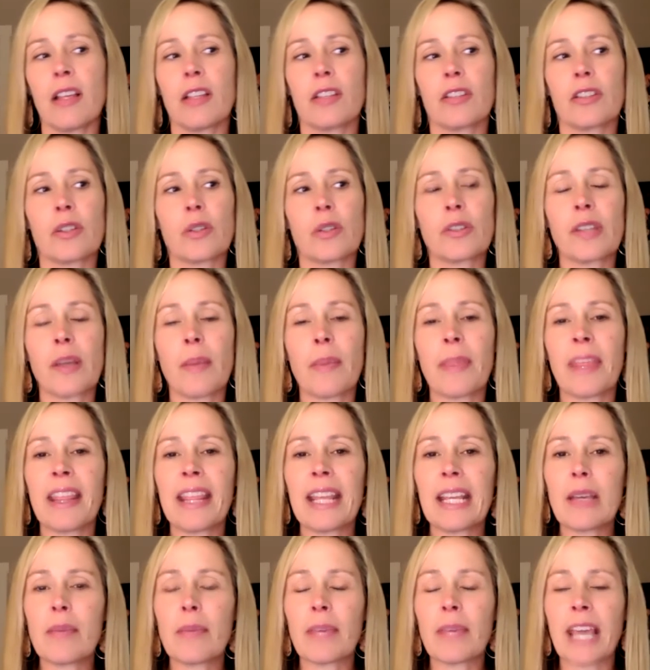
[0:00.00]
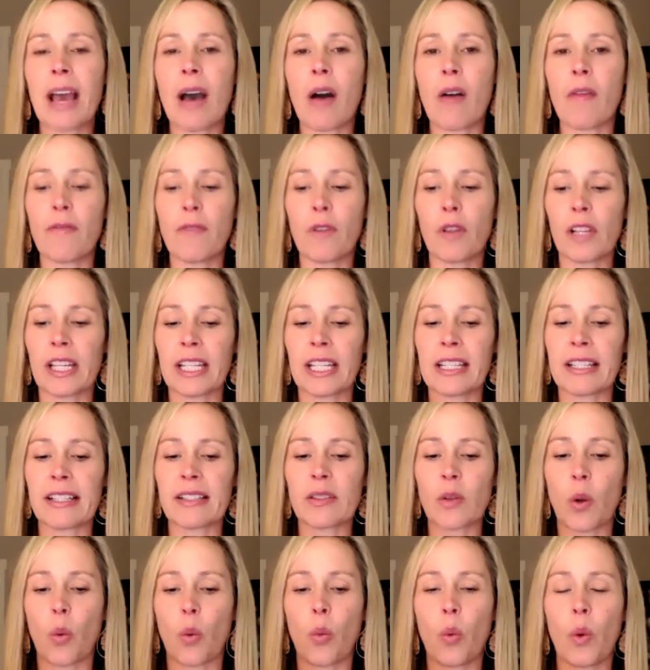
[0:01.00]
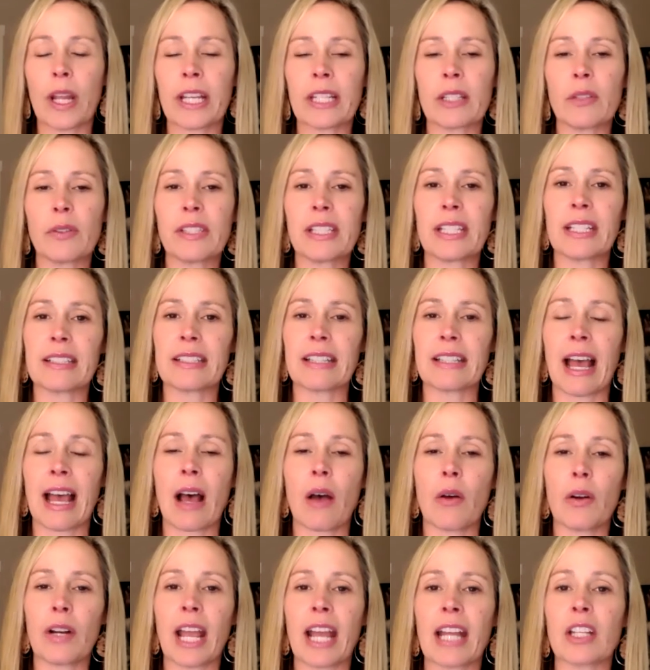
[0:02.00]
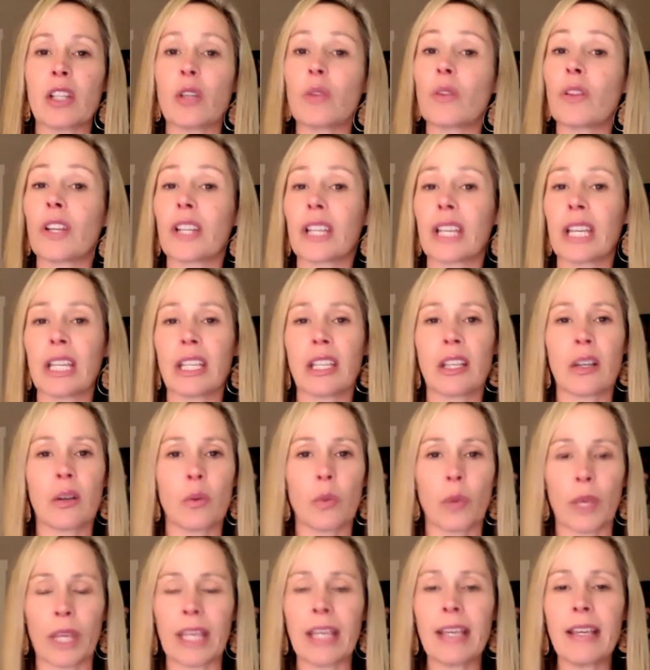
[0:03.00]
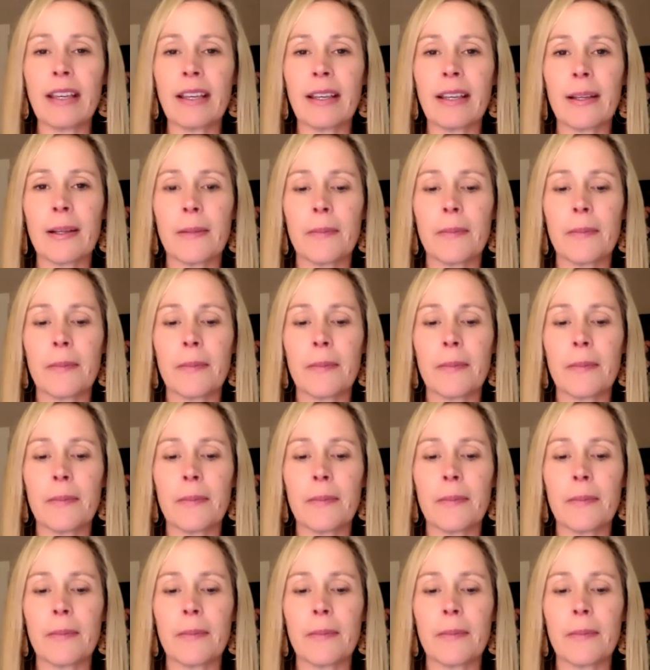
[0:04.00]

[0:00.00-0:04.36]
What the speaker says: So something that can be helpful is when you sit down and you look at your week,